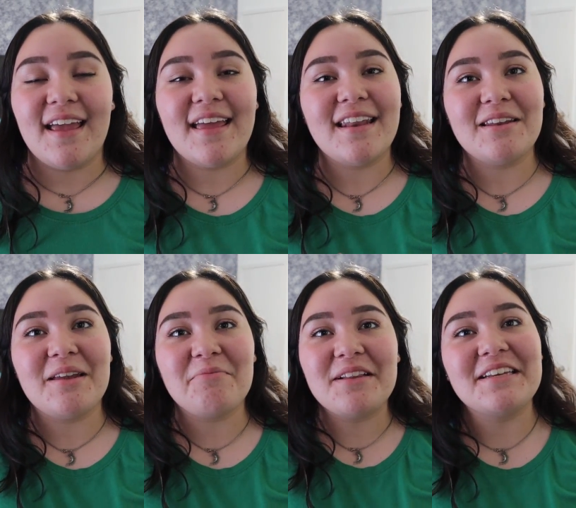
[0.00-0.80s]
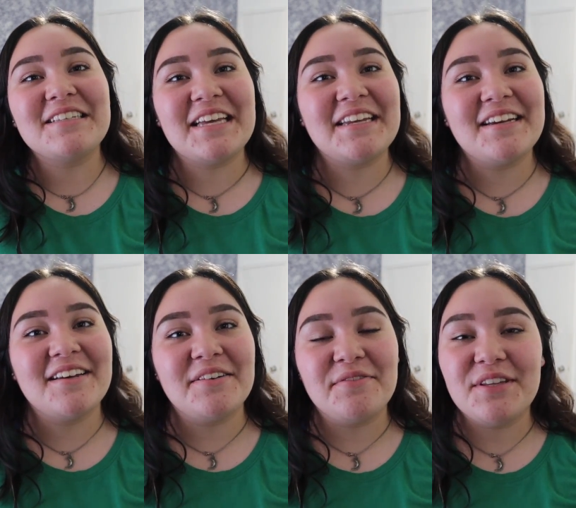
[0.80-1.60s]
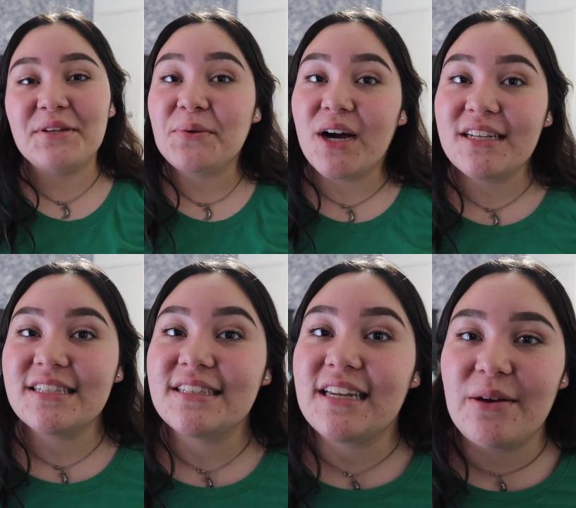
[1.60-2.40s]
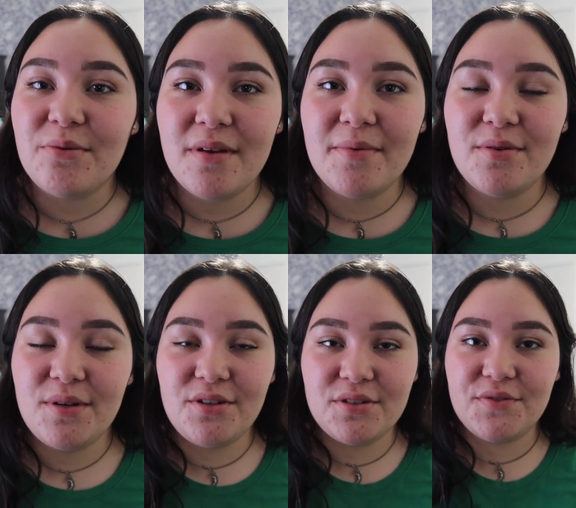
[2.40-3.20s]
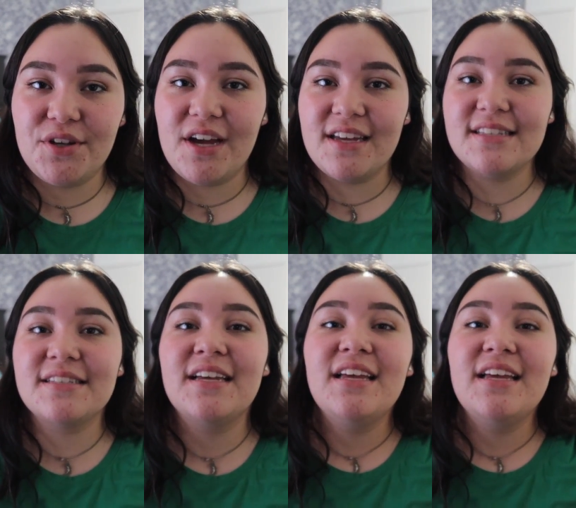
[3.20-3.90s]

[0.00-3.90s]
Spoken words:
And I'm really excited of the new content that I will be able to produce for you guys.